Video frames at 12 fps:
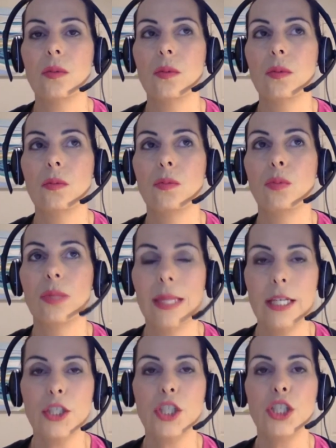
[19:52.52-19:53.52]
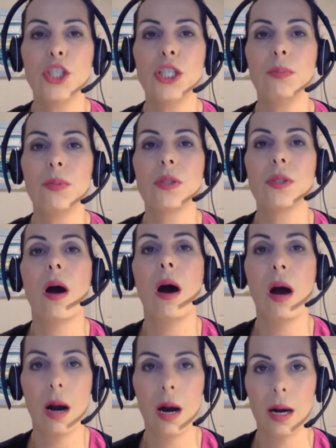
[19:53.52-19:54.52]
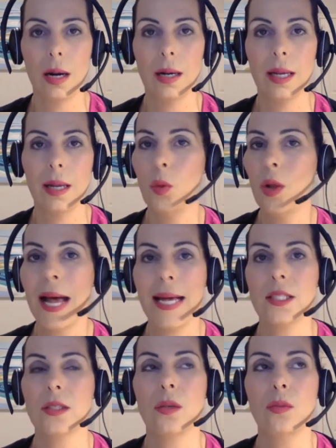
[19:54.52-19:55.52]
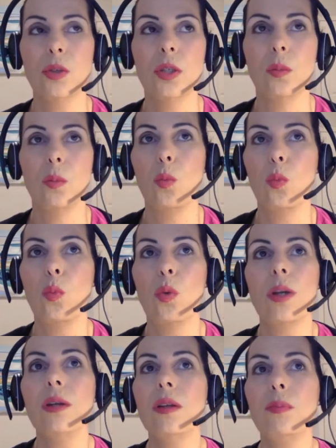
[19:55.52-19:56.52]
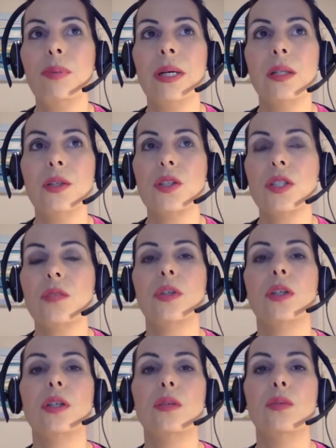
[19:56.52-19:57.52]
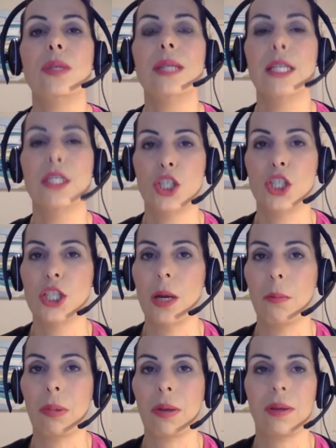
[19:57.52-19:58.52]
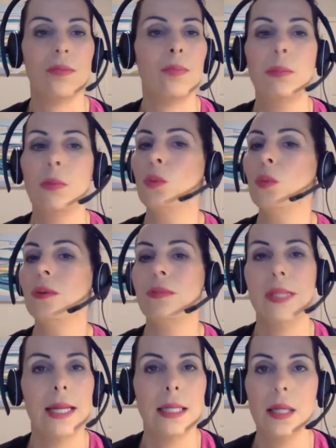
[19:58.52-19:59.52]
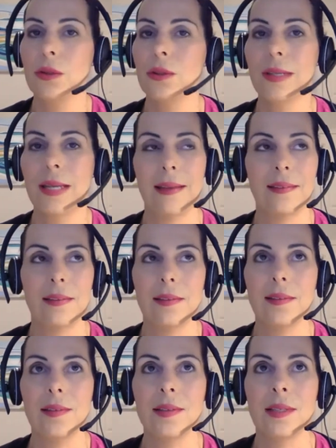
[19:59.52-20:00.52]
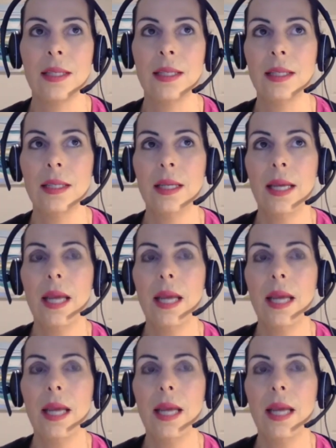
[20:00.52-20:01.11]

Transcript: relationships are, and we'll ask the room, what are the pillars of a good relationship? And people will yell out their guesses. And